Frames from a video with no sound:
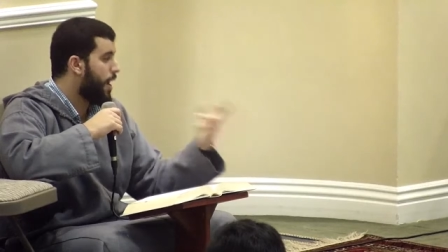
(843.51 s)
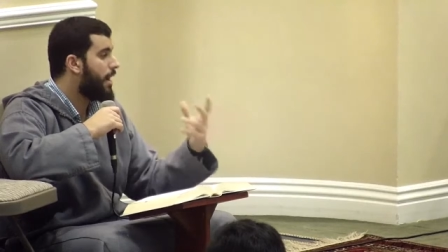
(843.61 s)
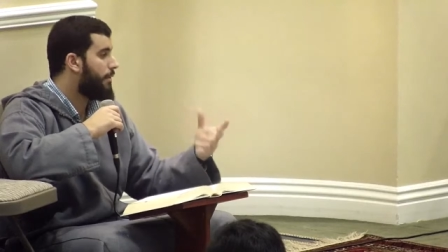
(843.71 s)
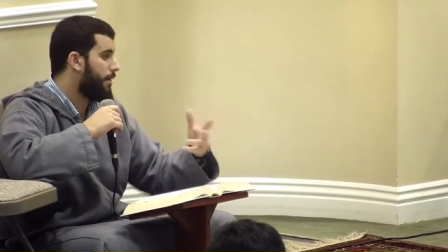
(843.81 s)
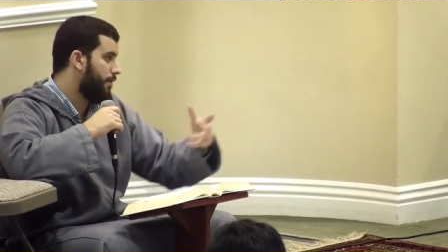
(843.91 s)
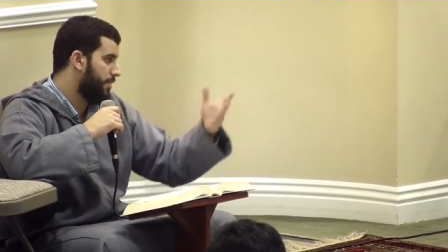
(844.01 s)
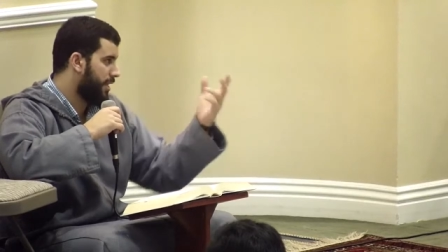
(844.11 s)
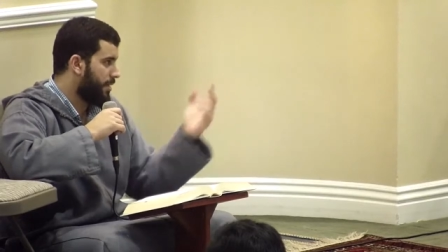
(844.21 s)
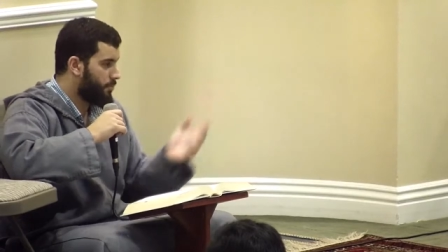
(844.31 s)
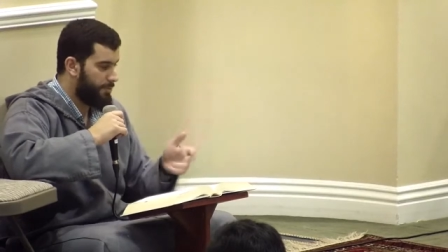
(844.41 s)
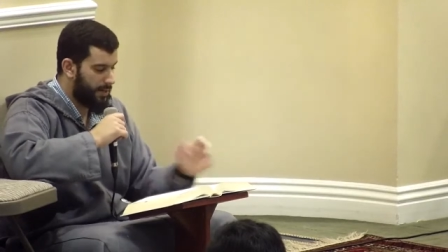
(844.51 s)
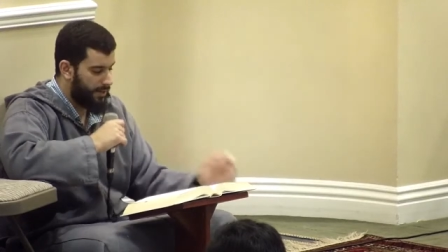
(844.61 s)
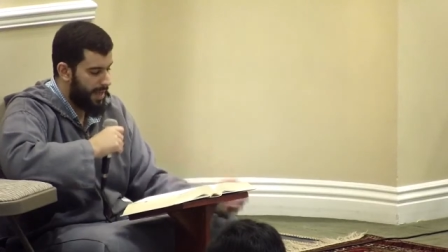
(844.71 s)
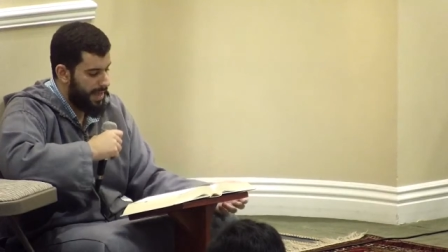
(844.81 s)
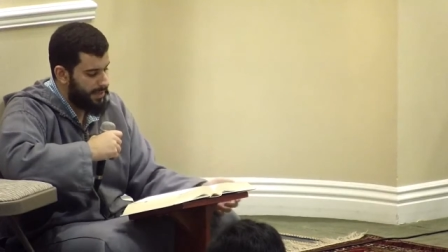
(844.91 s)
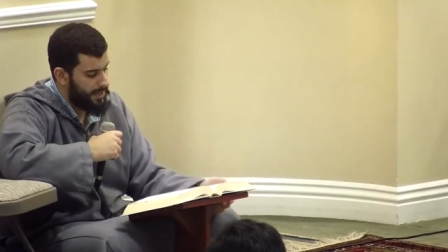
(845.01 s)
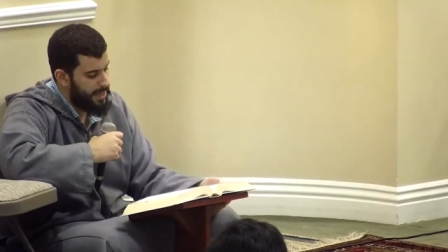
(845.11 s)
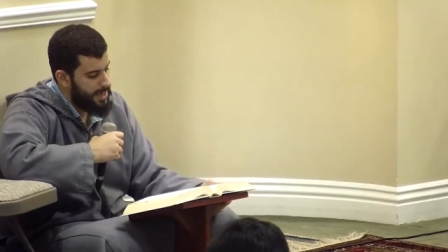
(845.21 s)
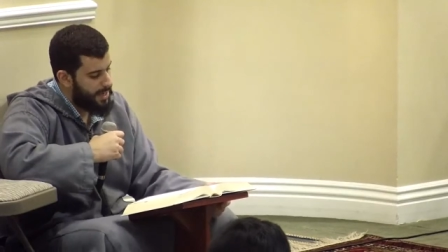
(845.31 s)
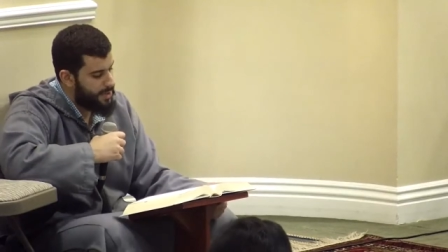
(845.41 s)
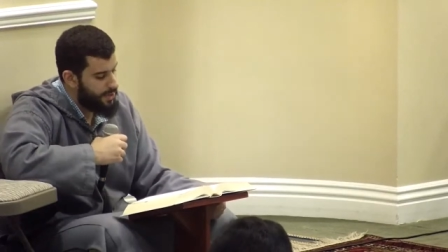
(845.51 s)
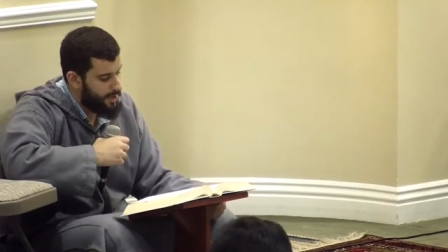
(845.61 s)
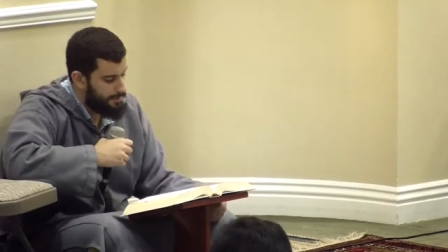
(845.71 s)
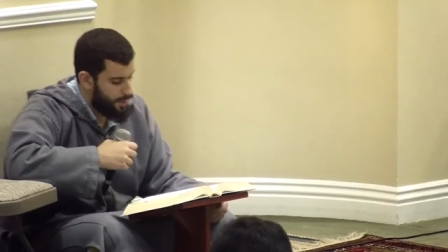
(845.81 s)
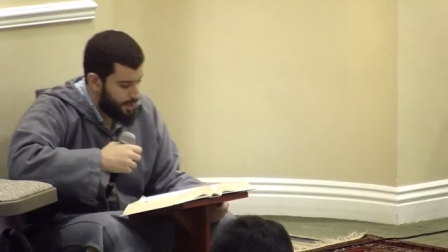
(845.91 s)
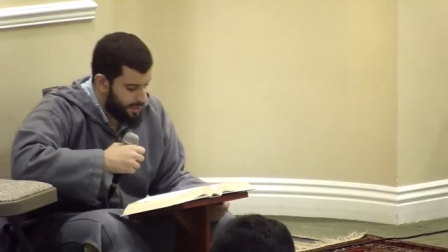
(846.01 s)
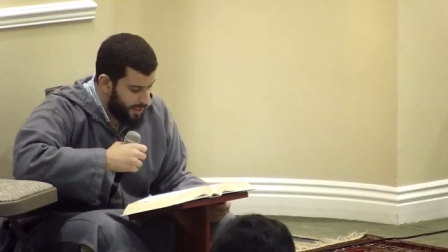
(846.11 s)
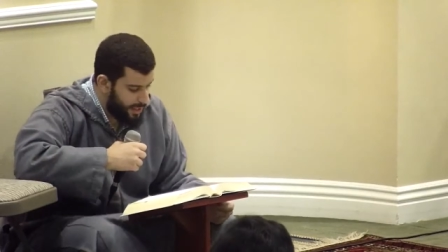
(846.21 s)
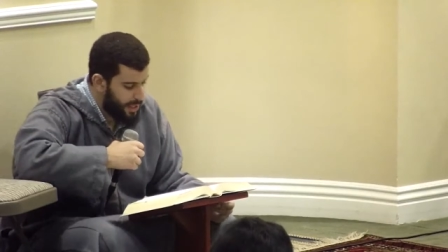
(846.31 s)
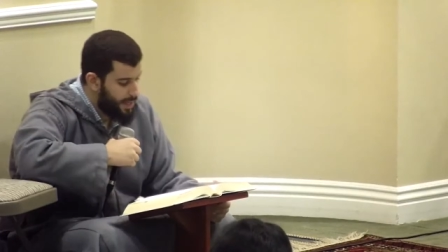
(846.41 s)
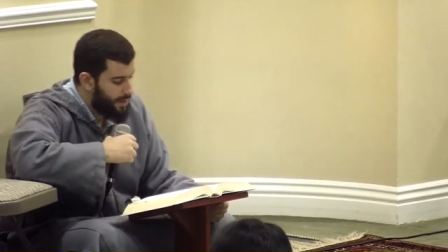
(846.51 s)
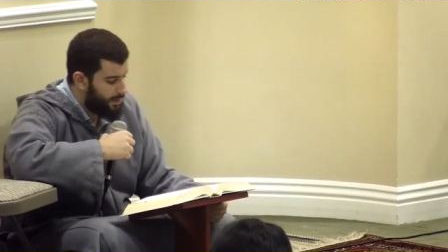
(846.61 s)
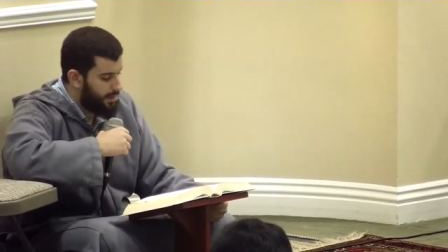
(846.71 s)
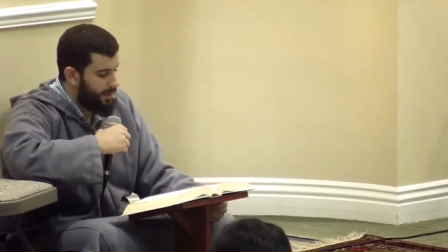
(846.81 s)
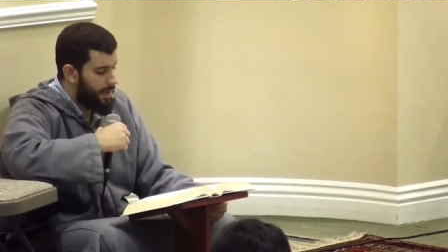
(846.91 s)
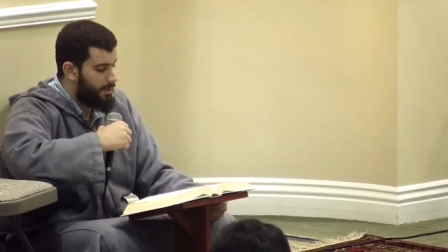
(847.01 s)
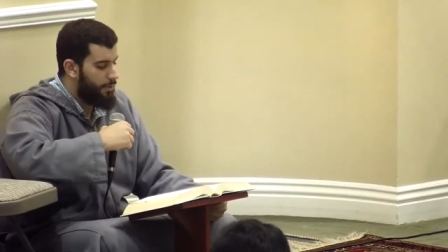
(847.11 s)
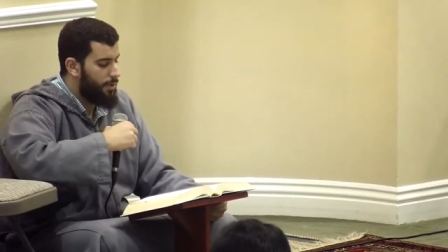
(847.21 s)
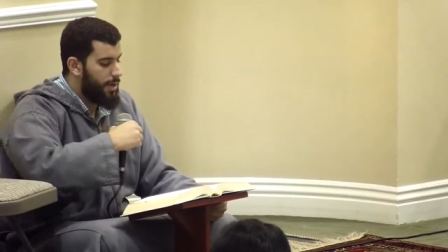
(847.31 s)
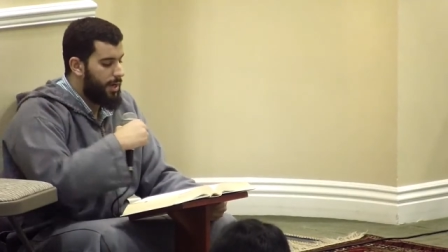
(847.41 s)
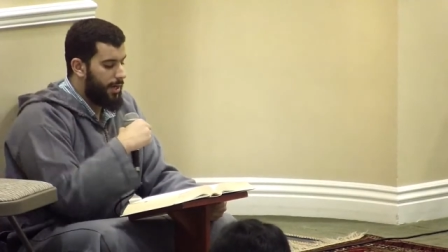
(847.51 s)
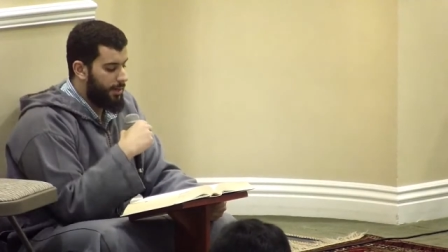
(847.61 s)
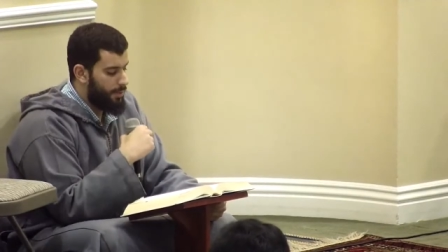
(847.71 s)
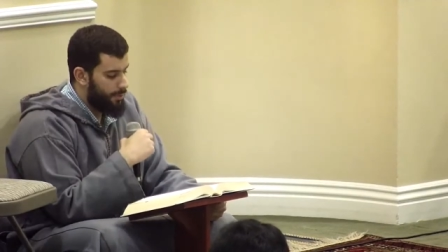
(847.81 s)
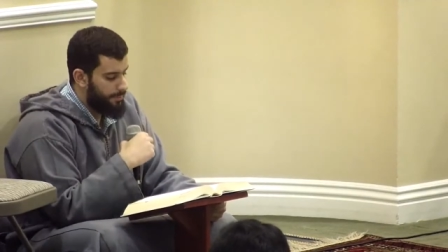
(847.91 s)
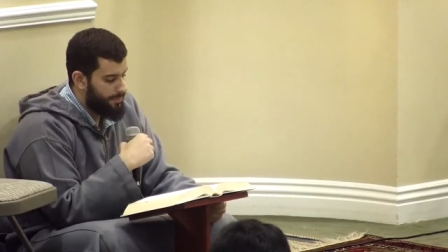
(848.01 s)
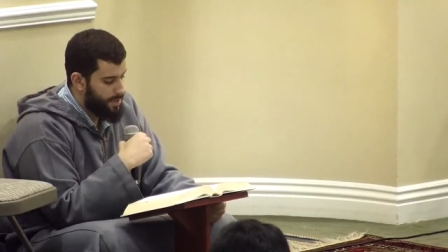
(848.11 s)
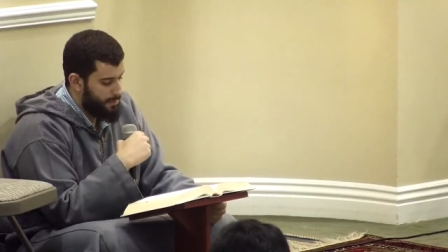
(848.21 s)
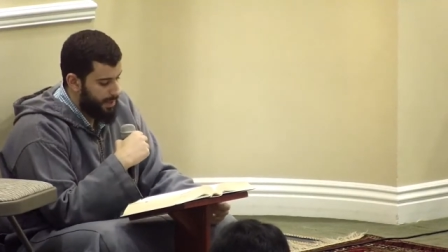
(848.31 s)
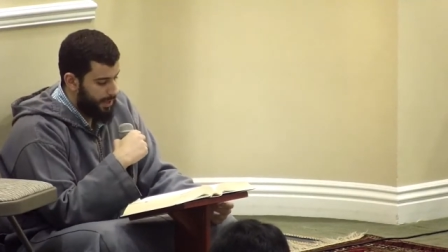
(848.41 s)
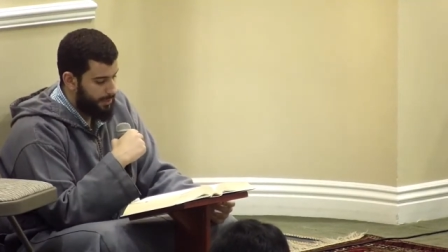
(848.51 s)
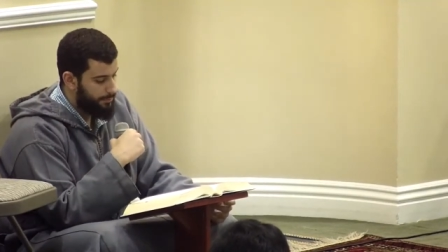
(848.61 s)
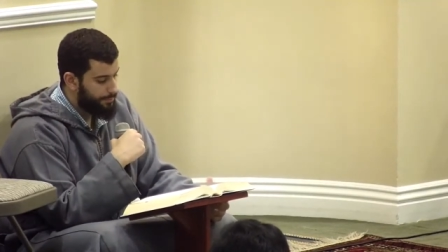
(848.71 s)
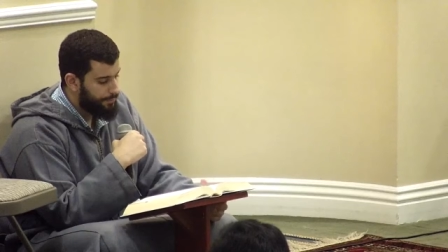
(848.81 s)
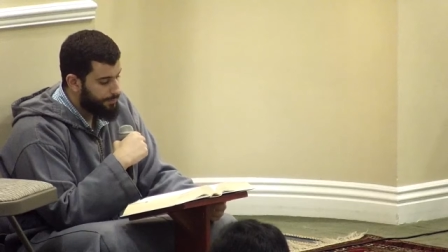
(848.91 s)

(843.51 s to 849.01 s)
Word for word: the track record that Abu Bakr had in the community. Radiallahu anhum jami'an.